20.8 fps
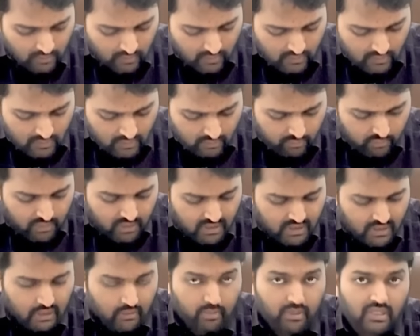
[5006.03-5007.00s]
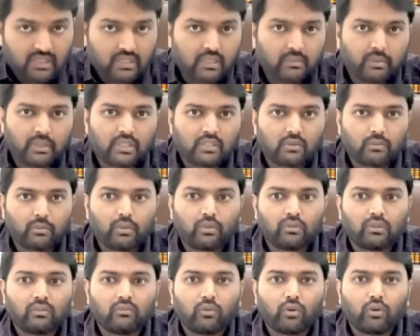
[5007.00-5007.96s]
simple share price depends
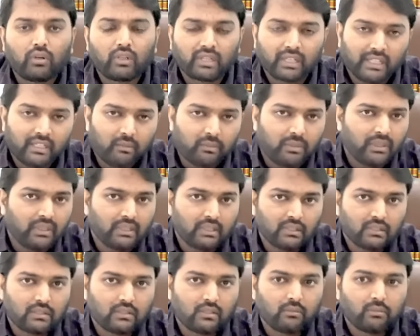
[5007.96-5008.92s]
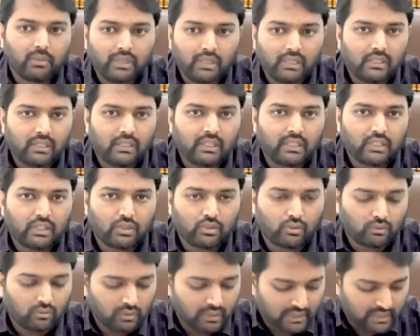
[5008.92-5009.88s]
upon what EPS, PE
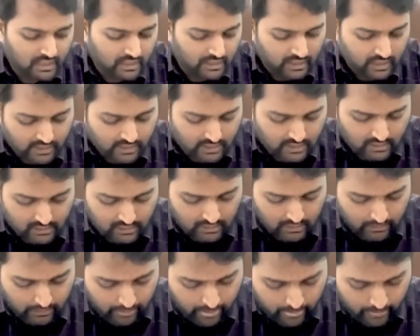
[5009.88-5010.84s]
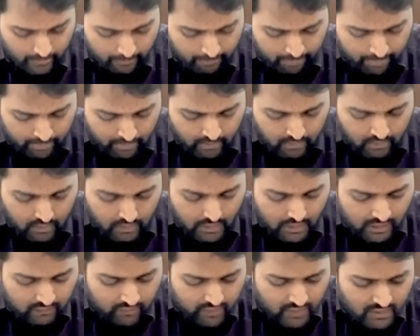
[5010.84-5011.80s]
ratio, etc., etc. An
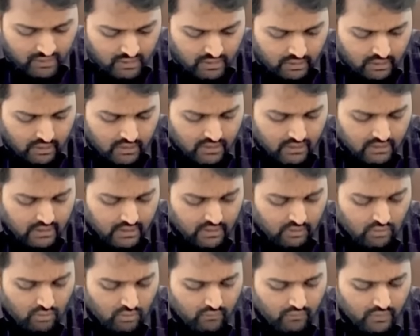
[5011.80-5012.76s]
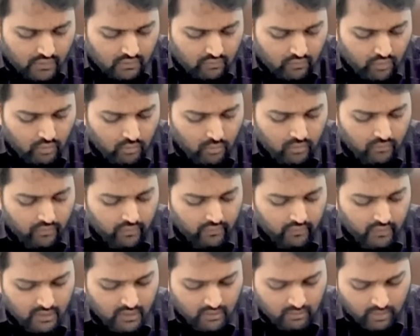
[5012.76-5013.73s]
event study is a test of which form of
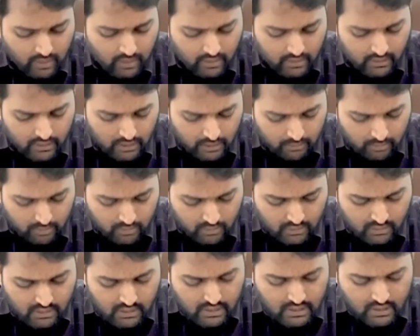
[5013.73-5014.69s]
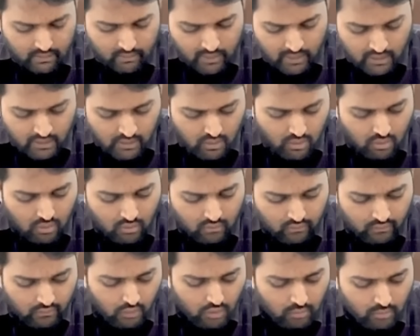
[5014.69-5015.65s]
efficient market hypothesis, semi-strong
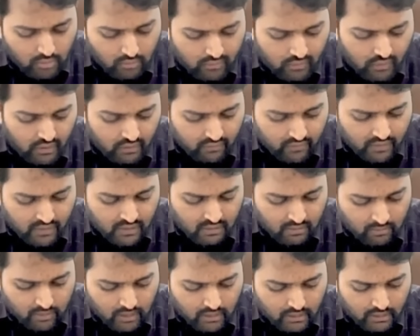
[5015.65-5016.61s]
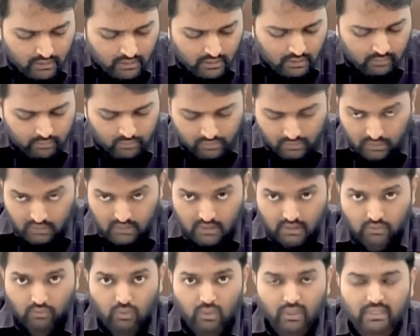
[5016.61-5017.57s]
form of a efficient market
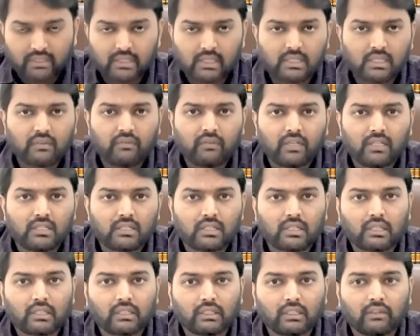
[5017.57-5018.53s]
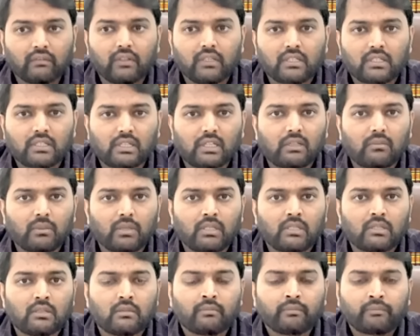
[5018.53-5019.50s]
hypothesis. What is this event study? Event study means